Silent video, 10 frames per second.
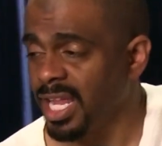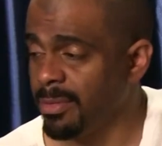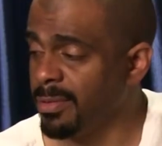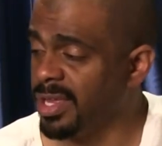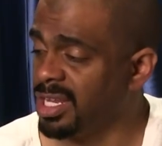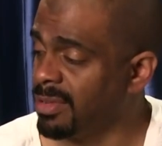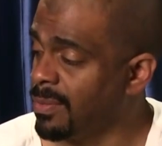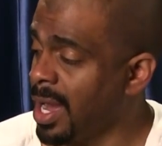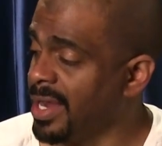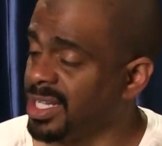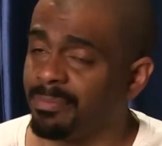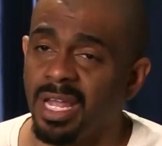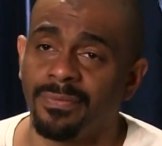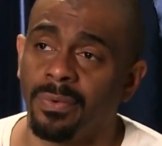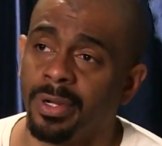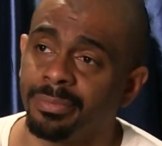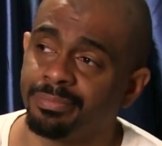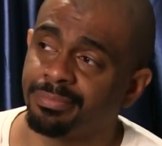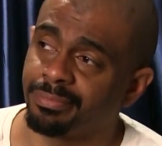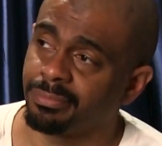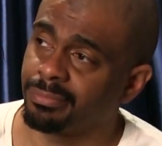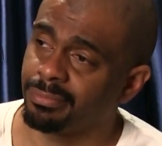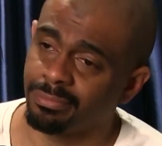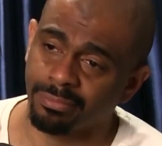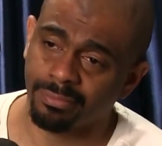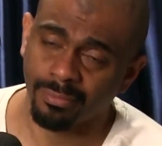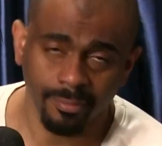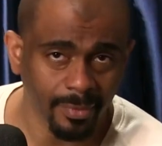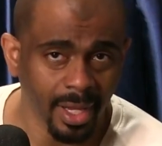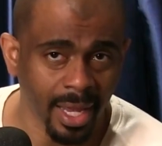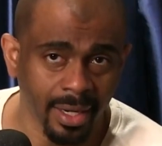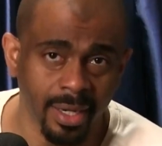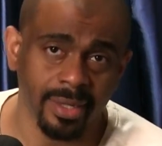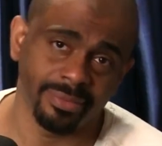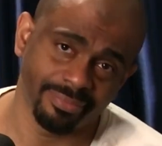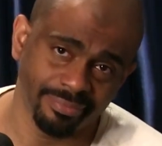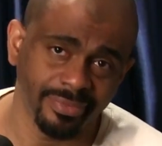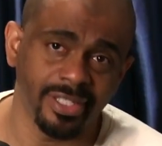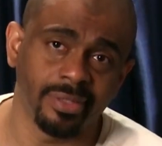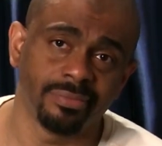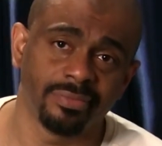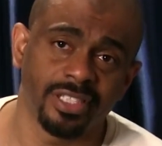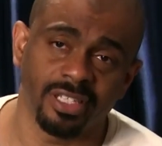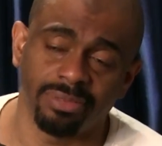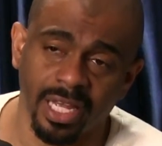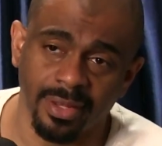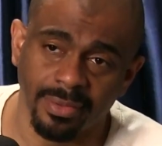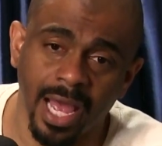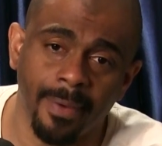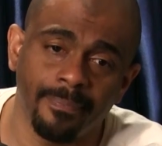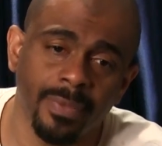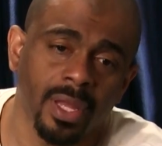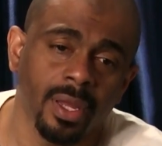It'll be why I get to pay for it. And just be like, now,